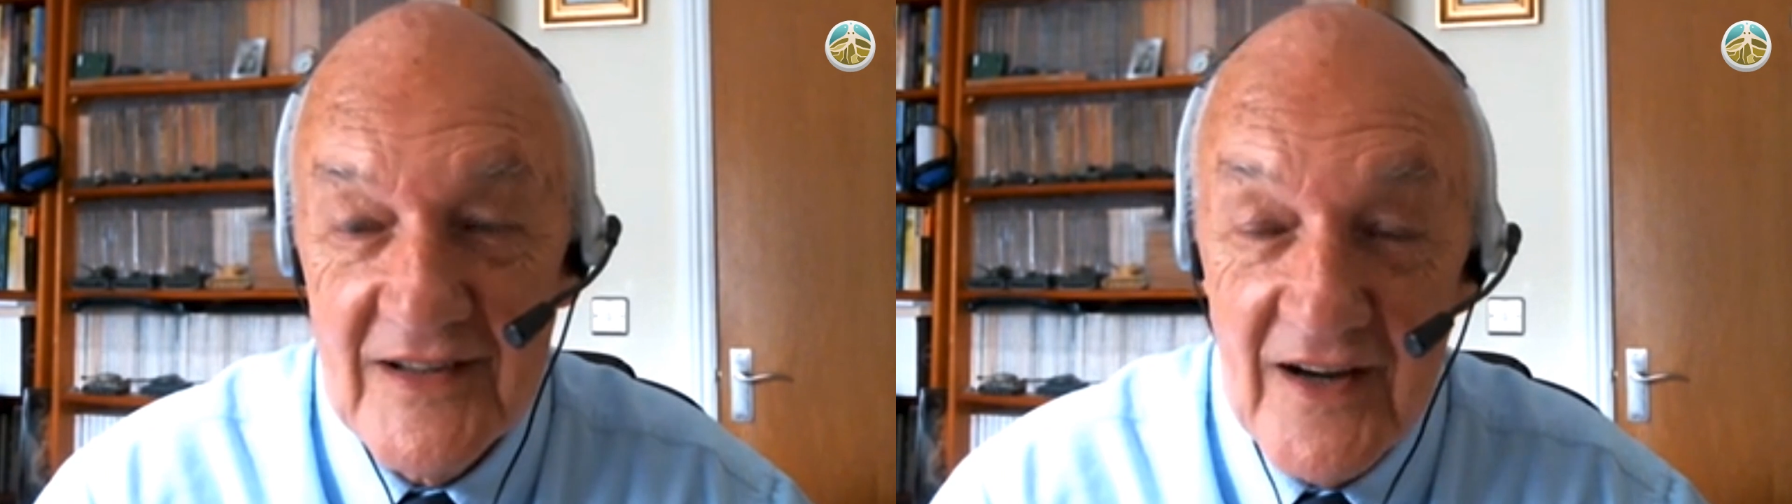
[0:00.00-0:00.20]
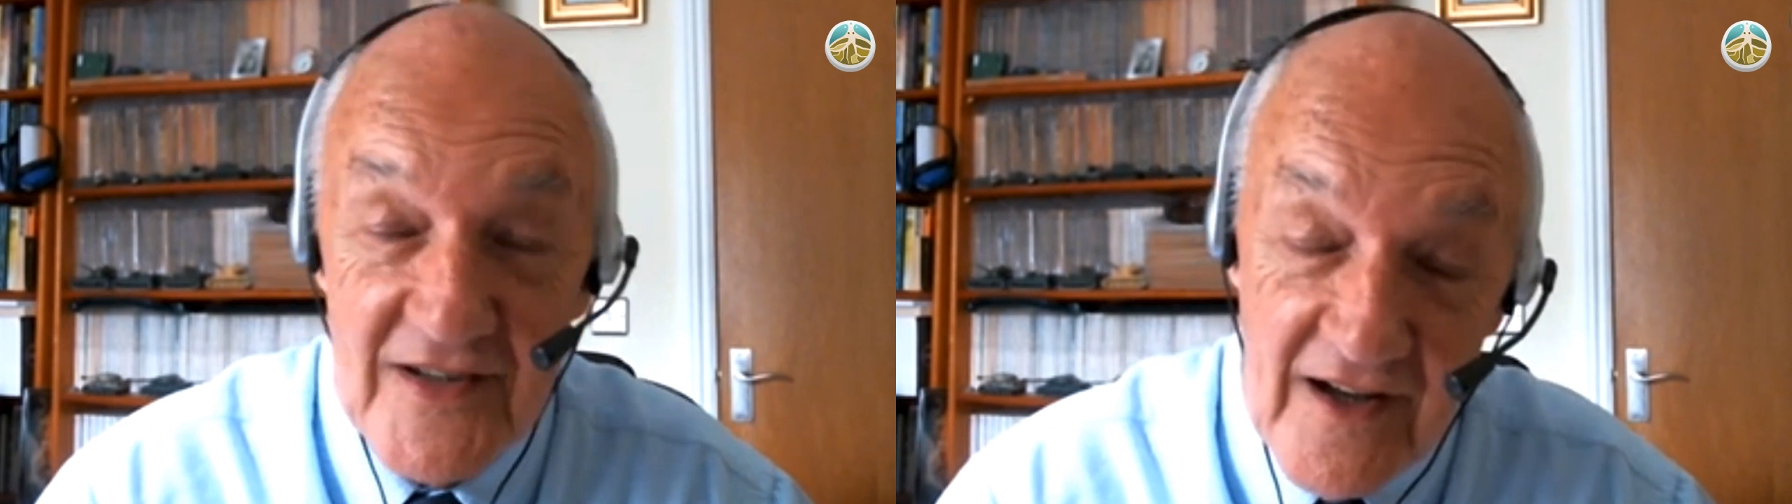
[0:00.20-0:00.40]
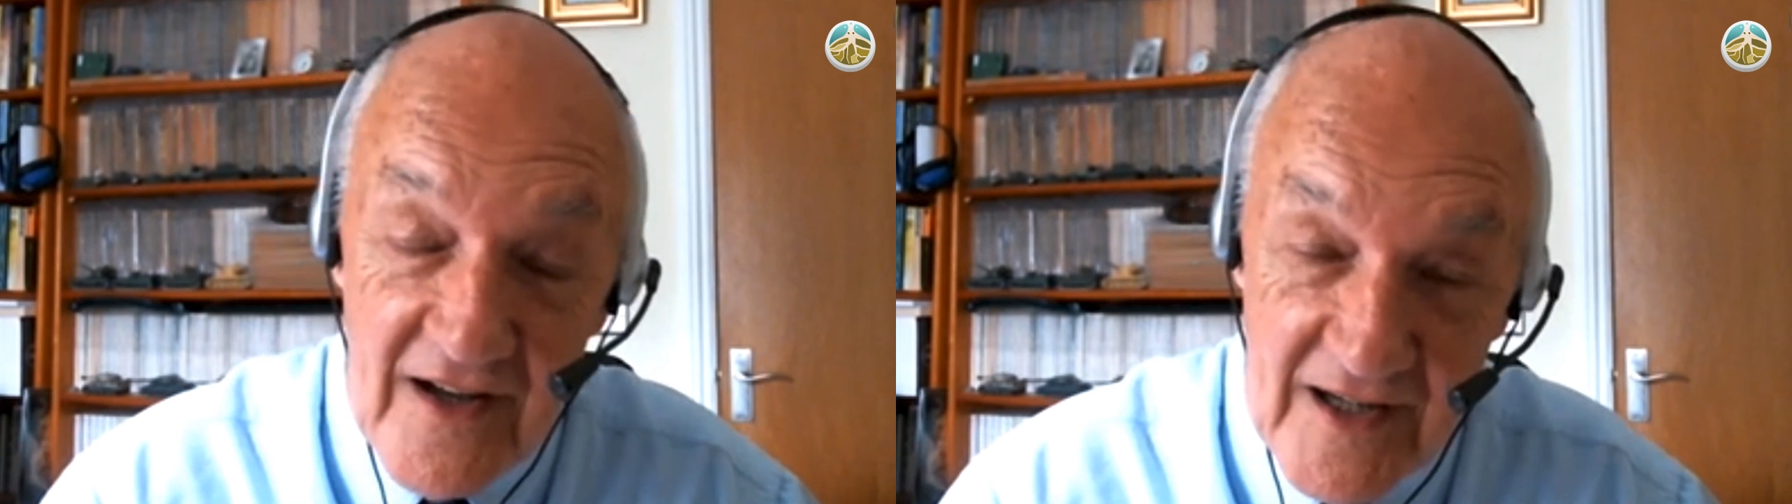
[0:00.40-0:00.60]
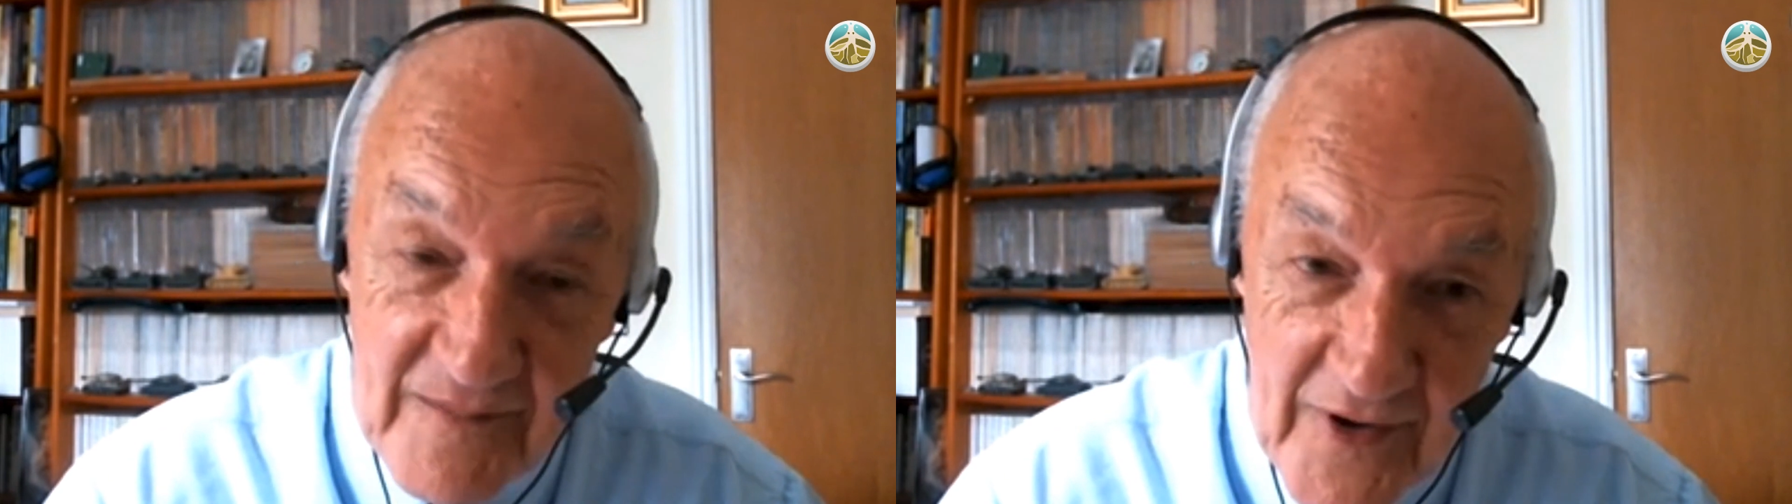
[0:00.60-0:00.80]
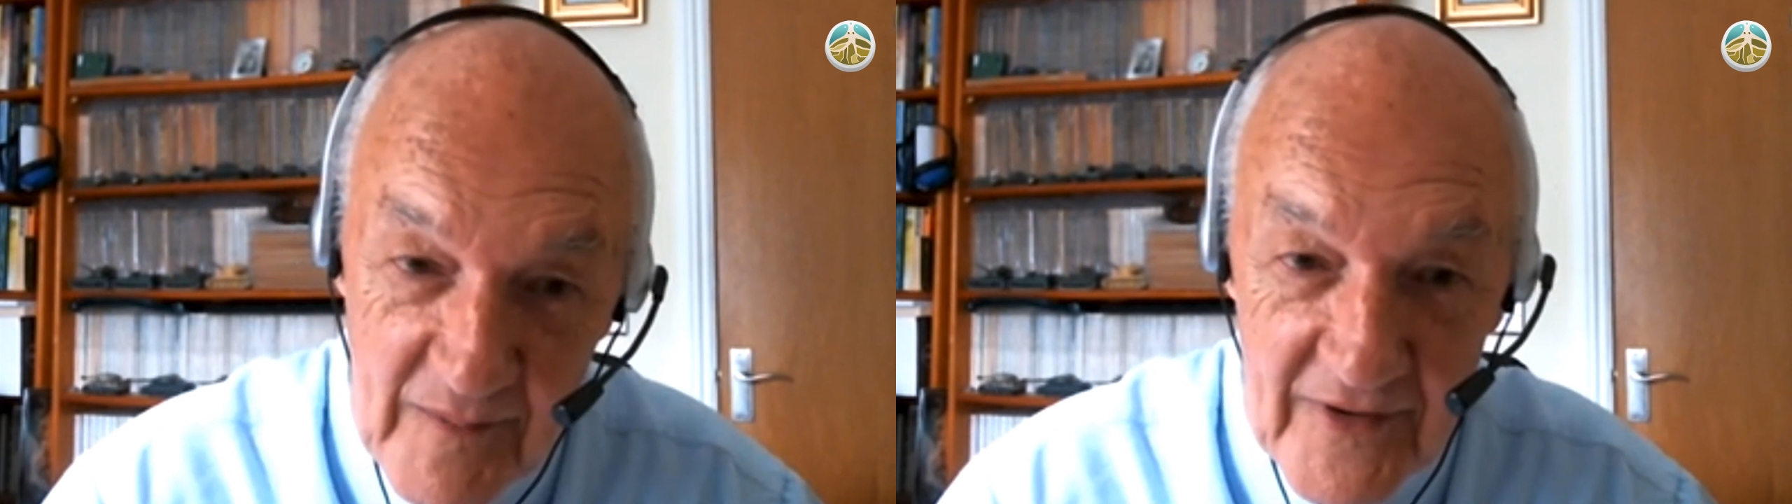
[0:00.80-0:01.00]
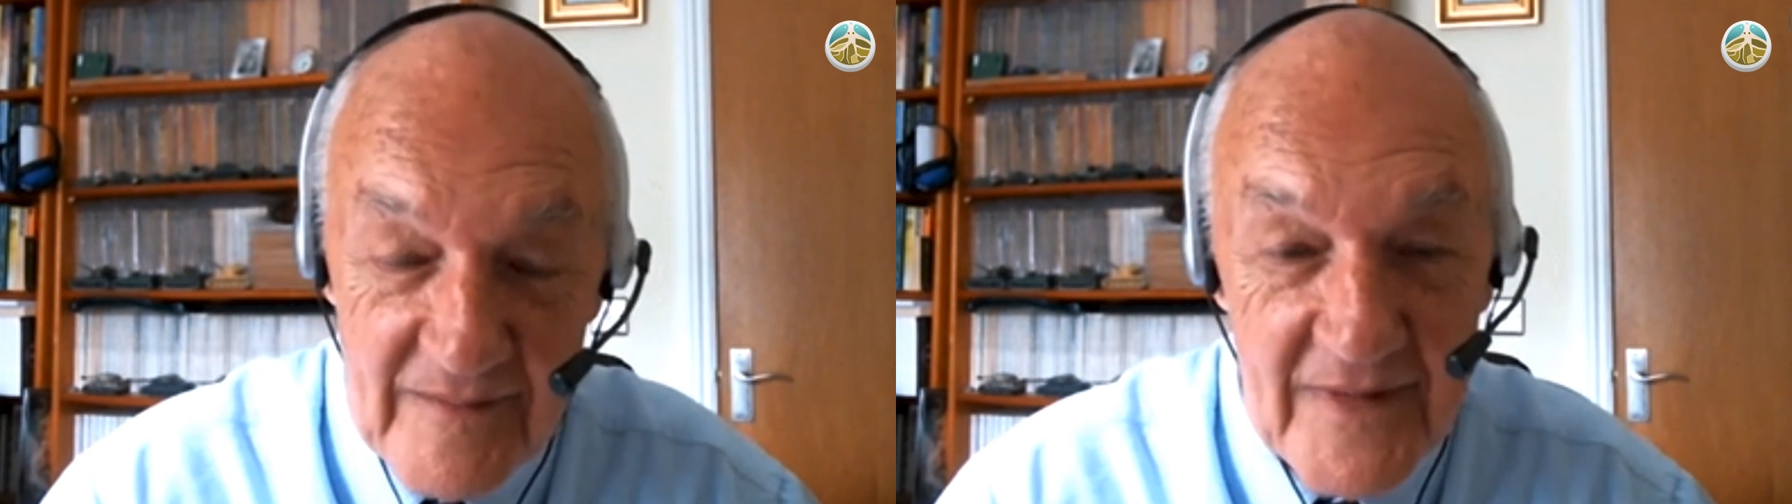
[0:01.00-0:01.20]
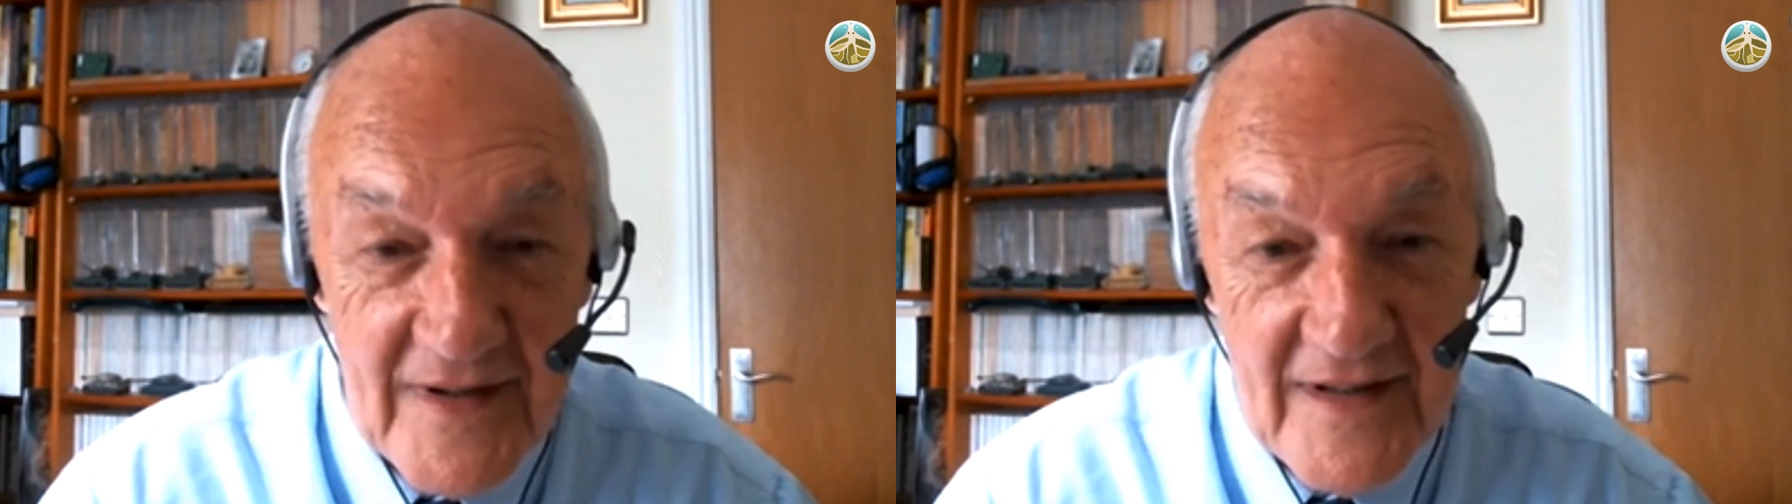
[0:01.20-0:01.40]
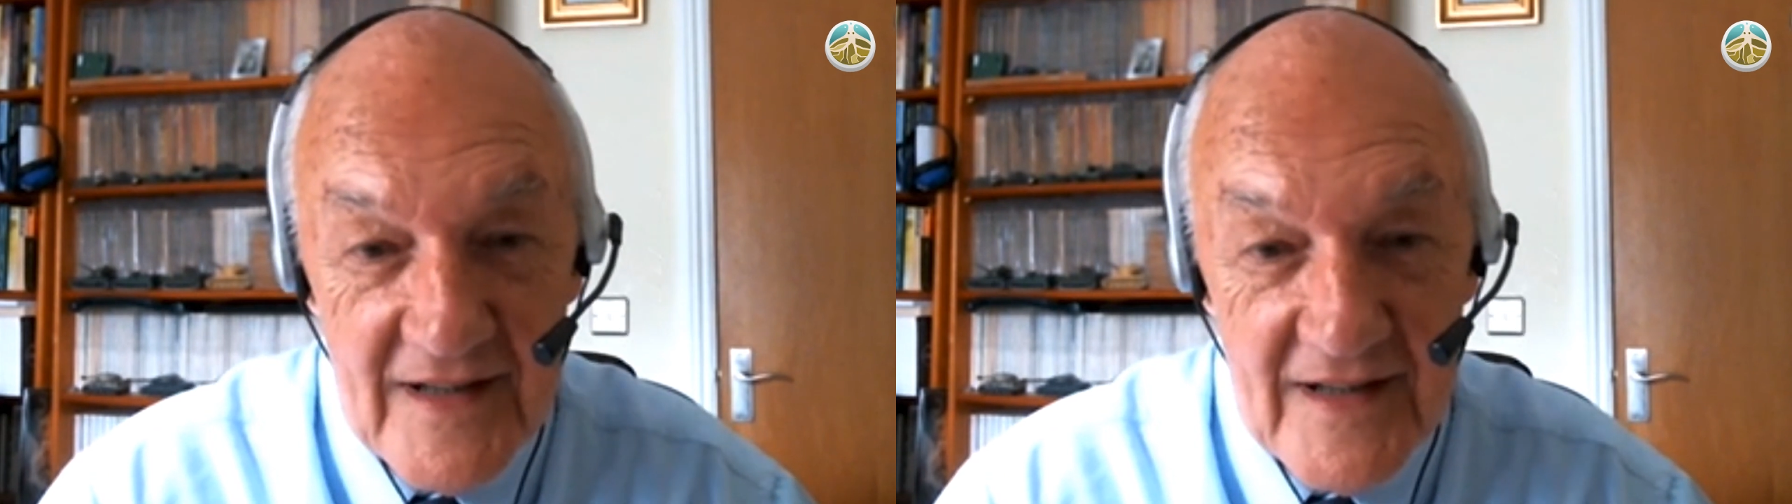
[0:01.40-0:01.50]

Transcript: underlying problem